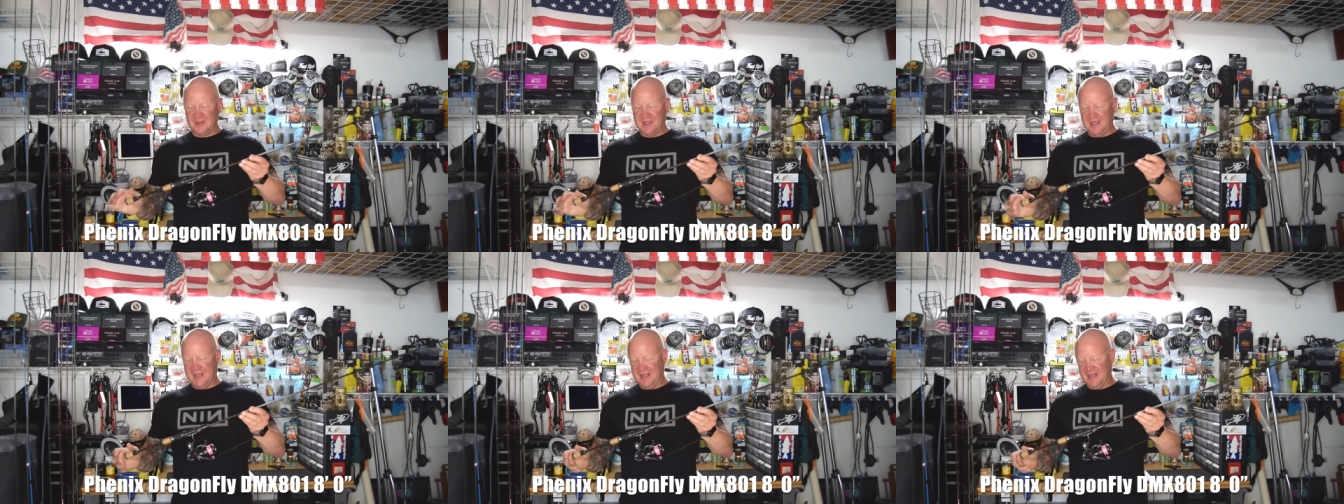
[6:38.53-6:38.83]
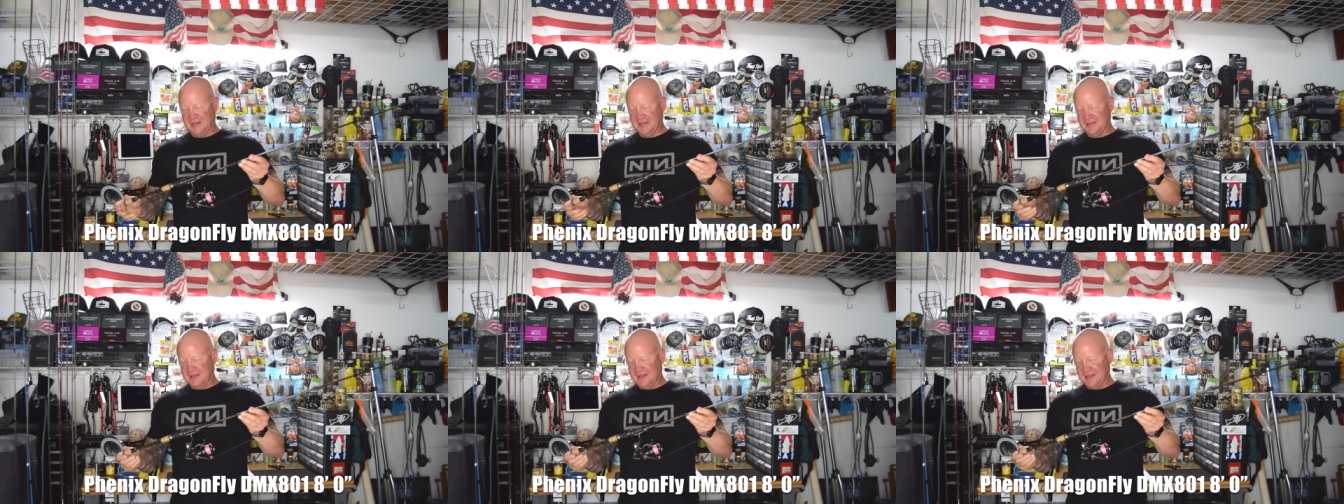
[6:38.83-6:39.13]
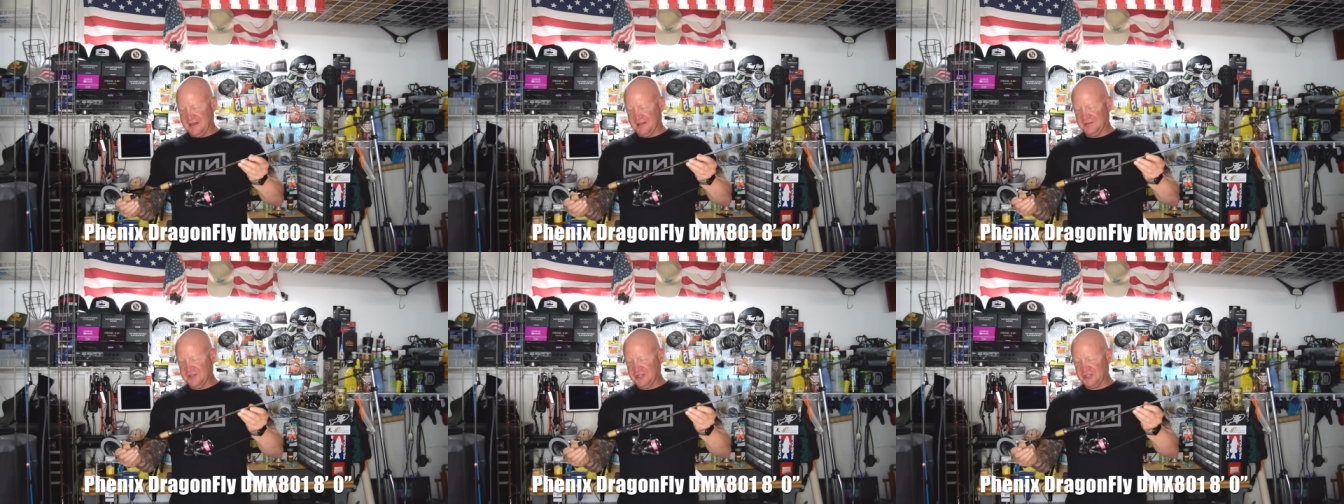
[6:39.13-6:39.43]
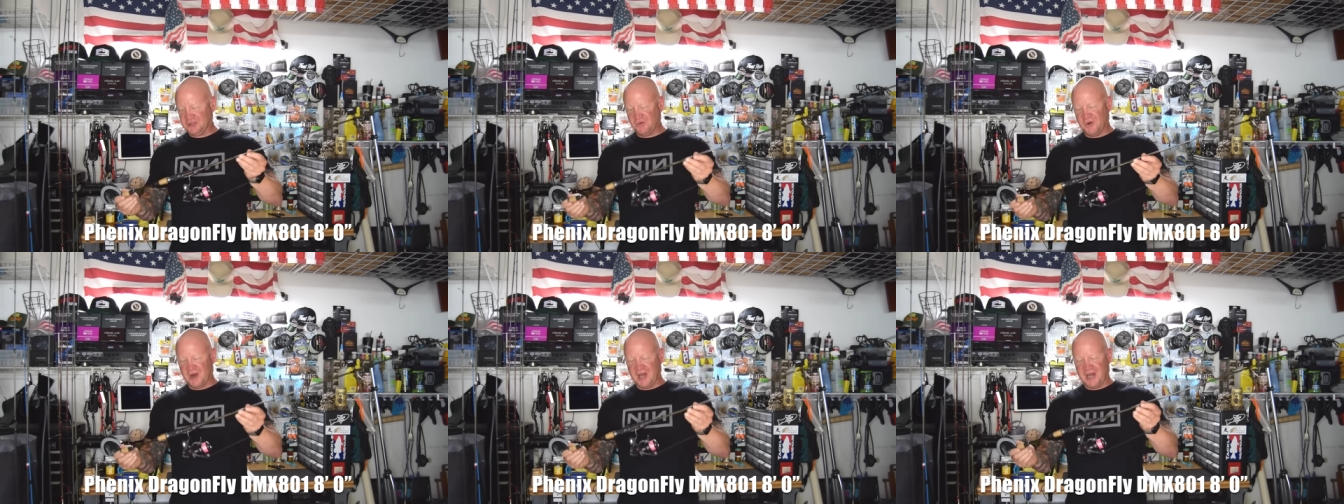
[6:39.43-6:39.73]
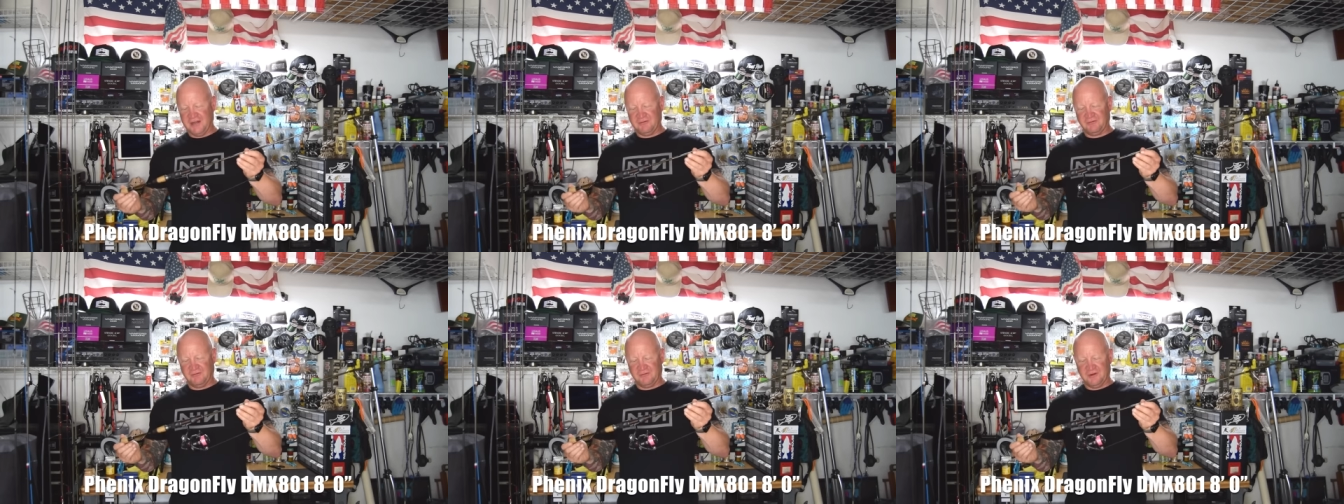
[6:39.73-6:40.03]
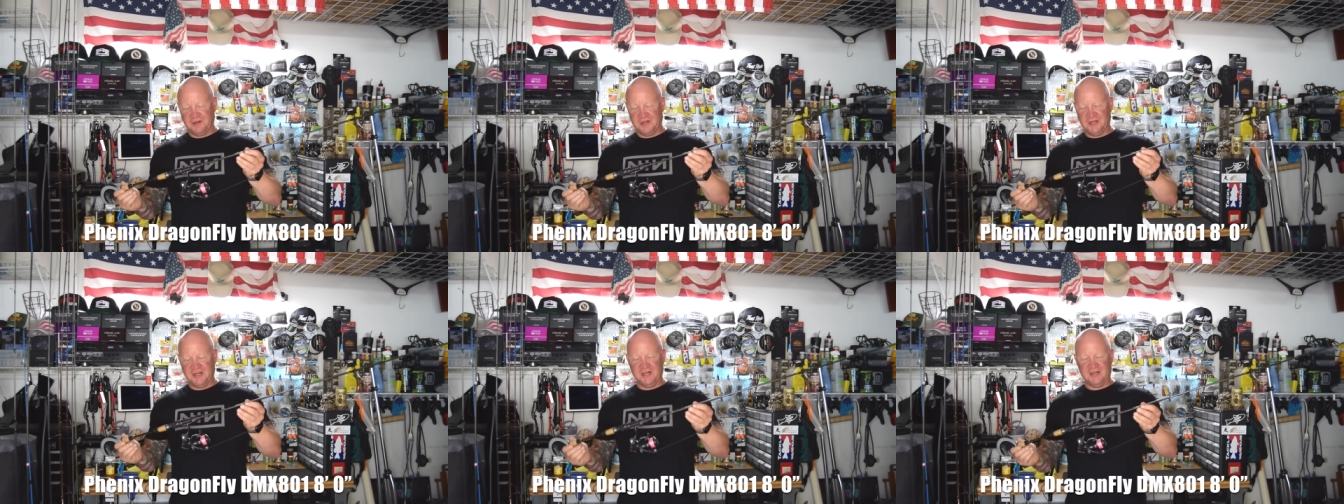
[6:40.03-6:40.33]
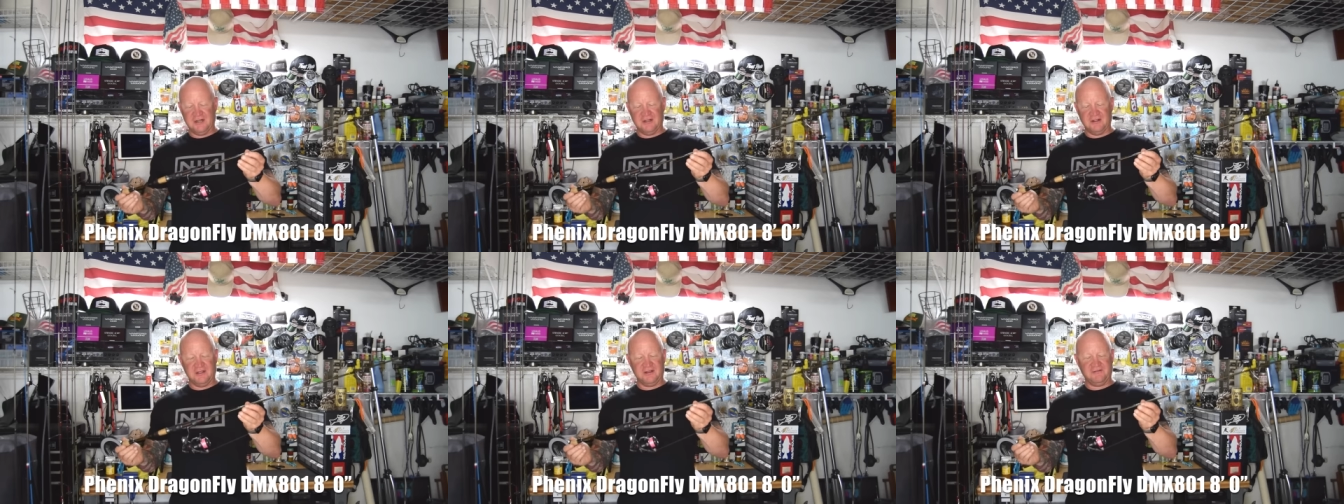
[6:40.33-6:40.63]
And this rod
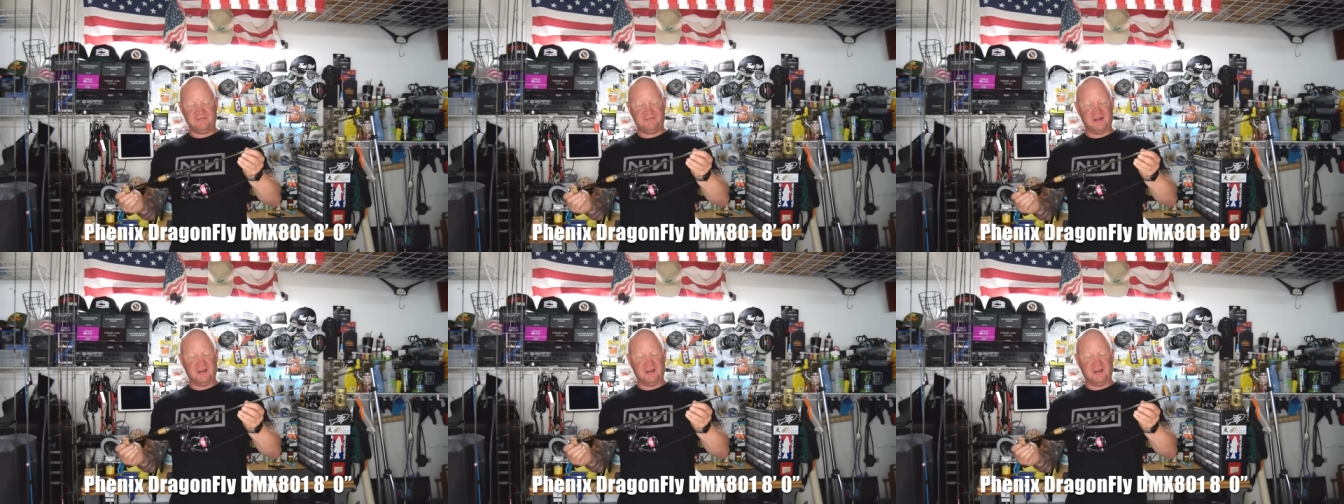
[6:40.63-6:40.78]
really